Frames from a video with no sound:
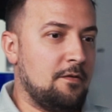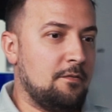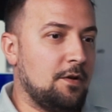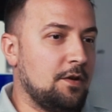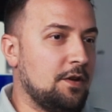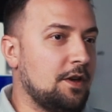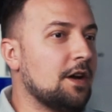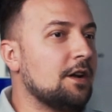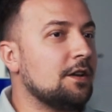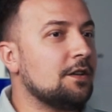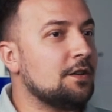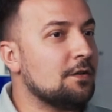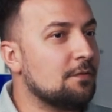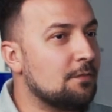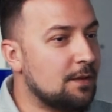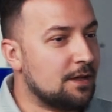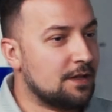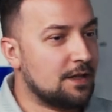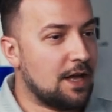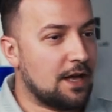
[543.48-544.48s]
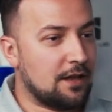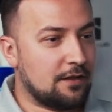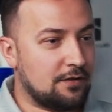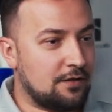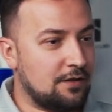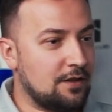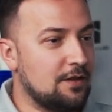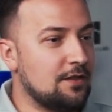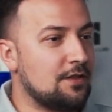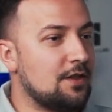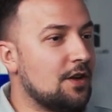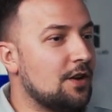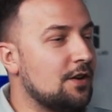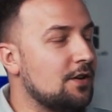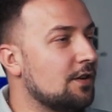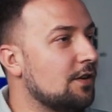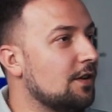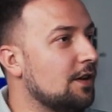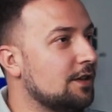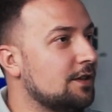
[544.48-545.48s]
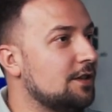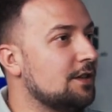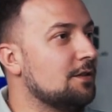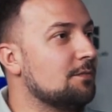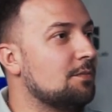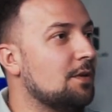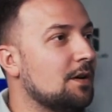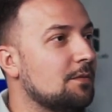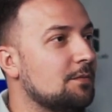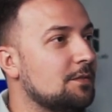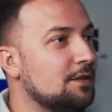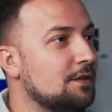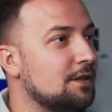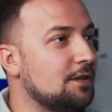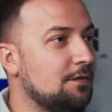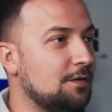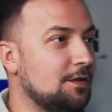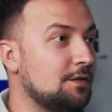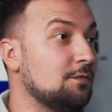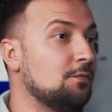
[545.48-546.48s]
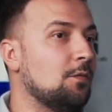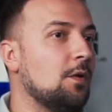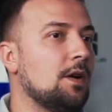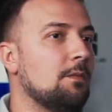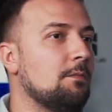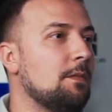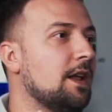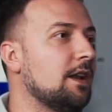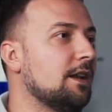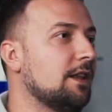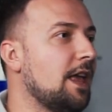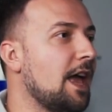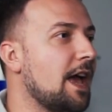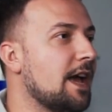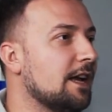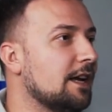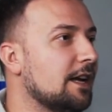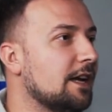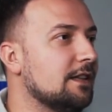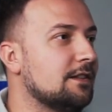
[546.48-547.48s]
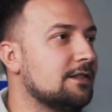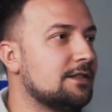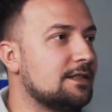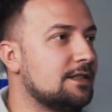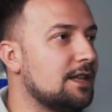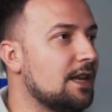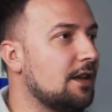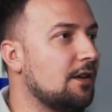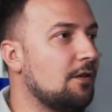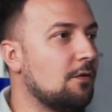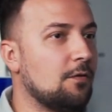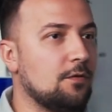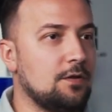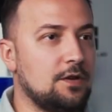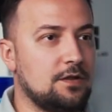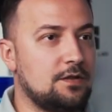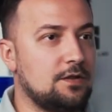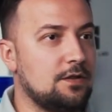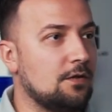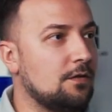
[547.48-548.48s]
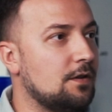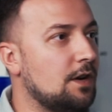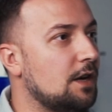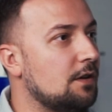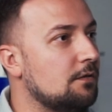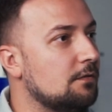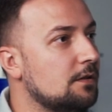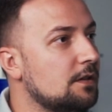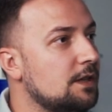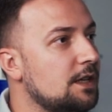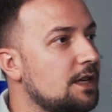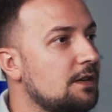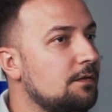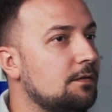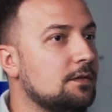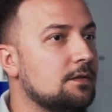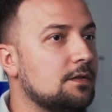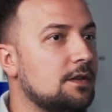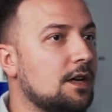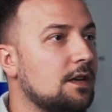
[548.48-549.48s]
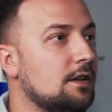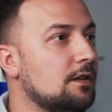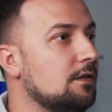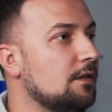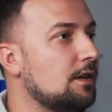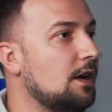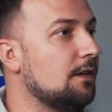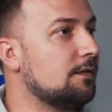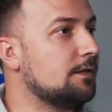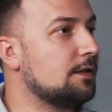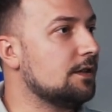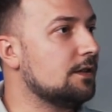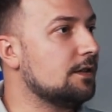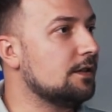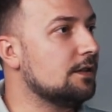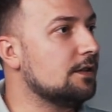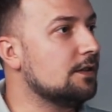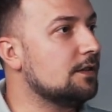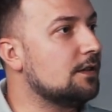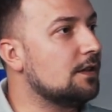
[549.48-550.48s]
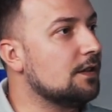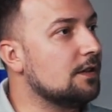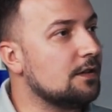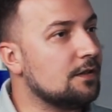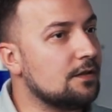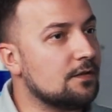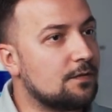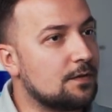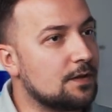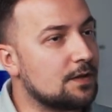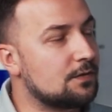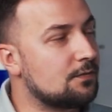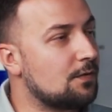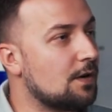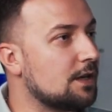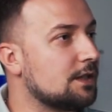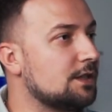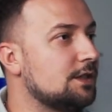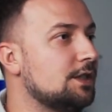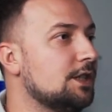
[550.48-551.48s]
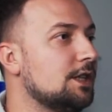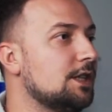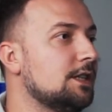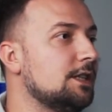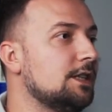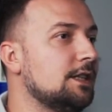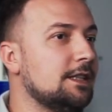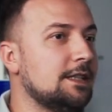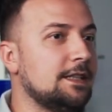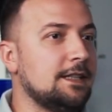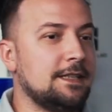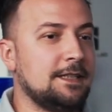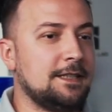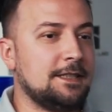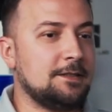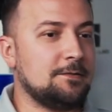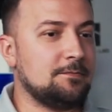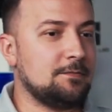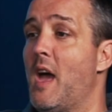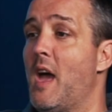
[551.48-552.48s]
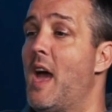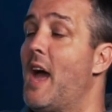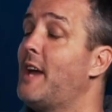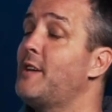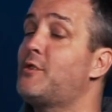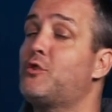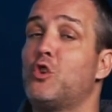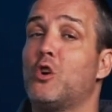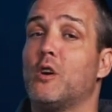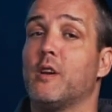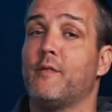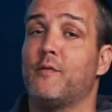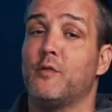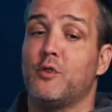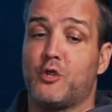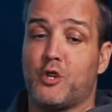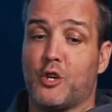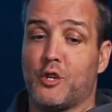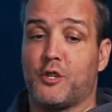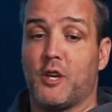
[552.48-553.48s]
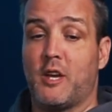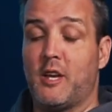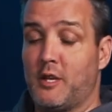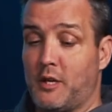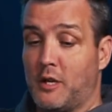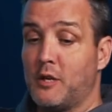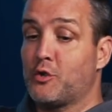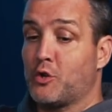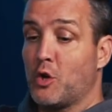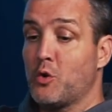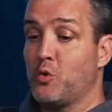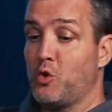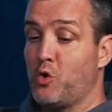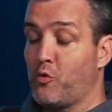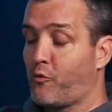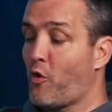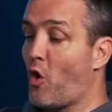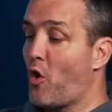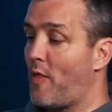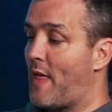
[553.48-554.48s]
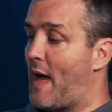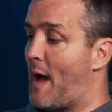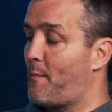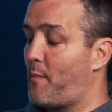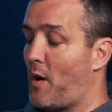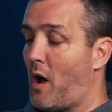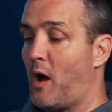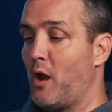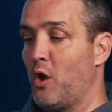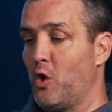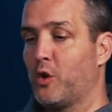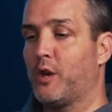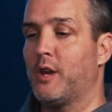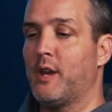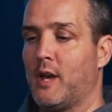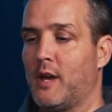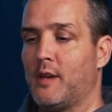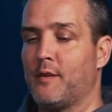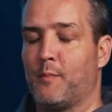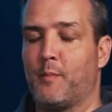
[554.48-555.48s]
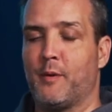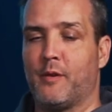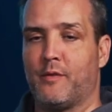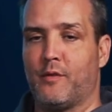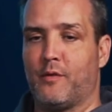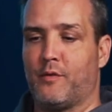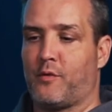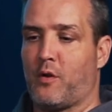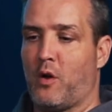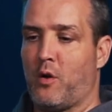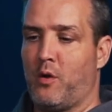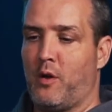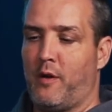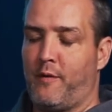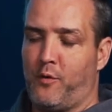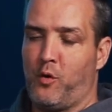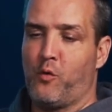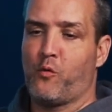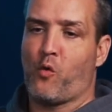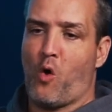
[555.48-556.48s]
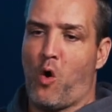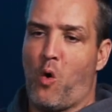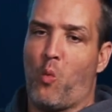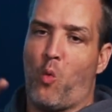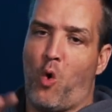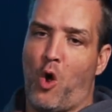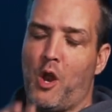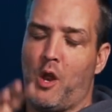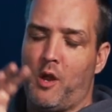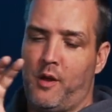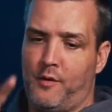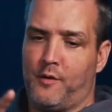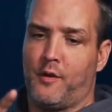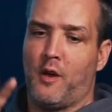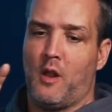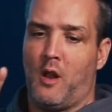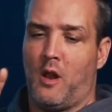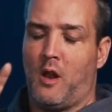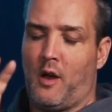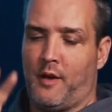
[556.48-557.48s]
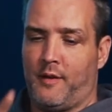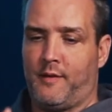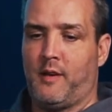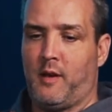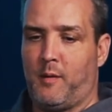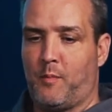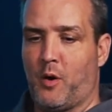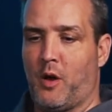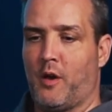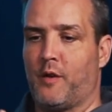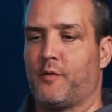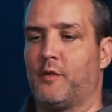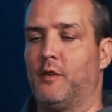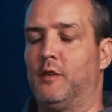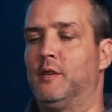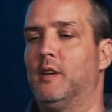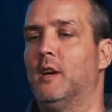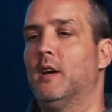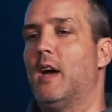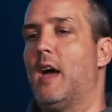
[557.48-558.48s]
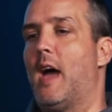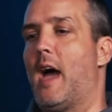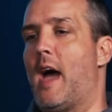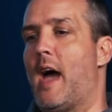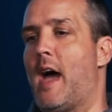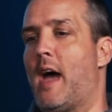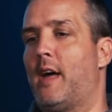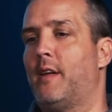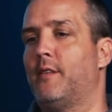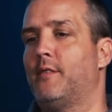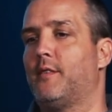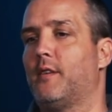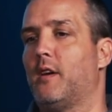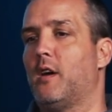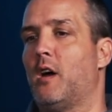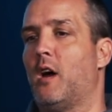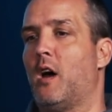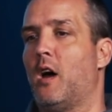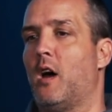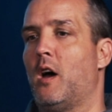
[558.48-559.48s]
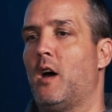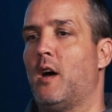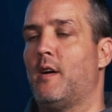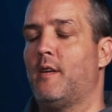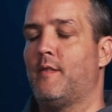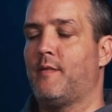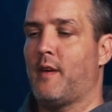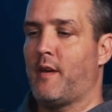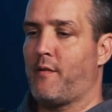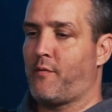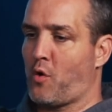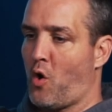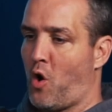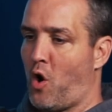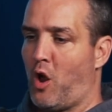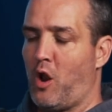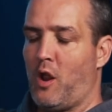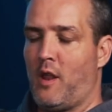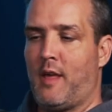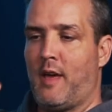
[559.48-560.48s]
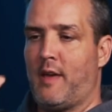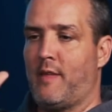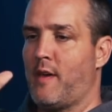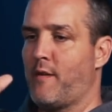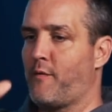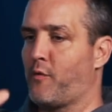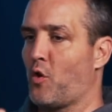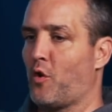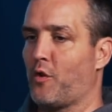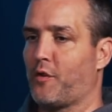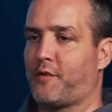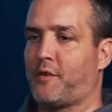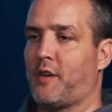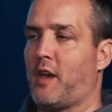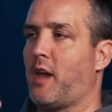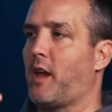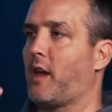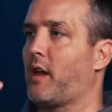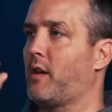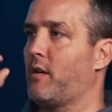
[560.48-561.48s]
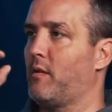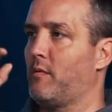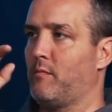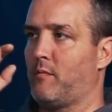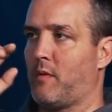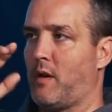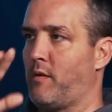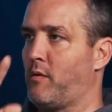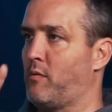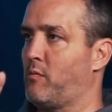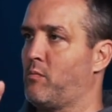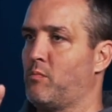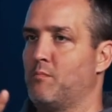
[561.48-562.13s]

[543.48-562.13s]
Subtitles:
what are you going to do when that internal IT department, if it's one-man gang, it's sick or needs to go on annual leave, who's going to look after the infrastructure? Yep. It's not even just, so you've got that part, looking at it as a business owner, if you've got one internal IT person and they've got holiday, they've got sick, they